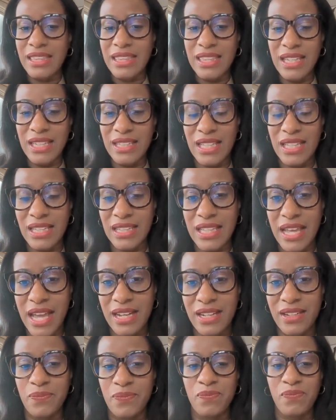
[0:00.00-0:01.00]
think
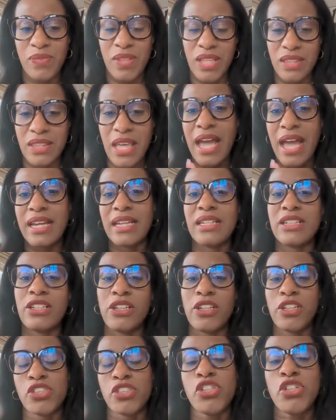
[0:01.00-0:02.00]
that
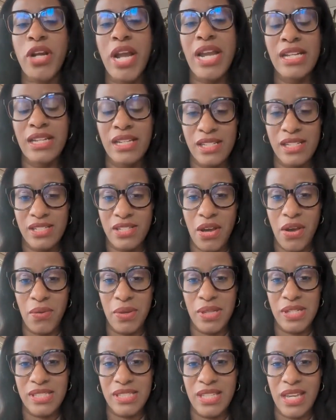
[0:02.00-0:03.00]
trait is
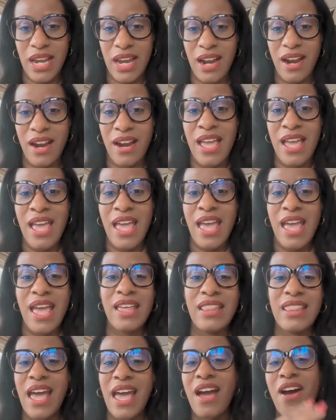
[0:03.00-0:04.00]
always there.
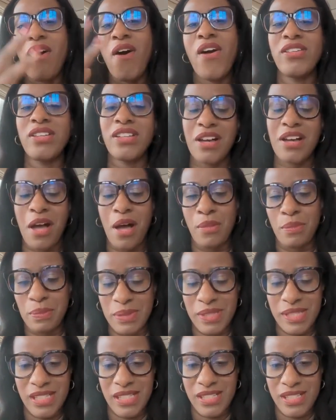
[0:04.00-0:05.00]
And that all
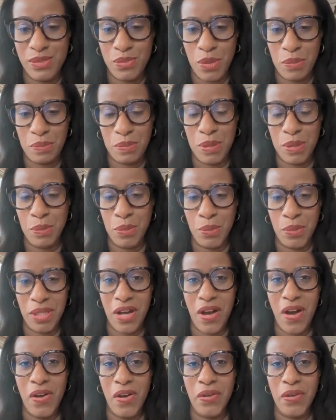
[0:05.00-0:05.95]
encompasses what people would call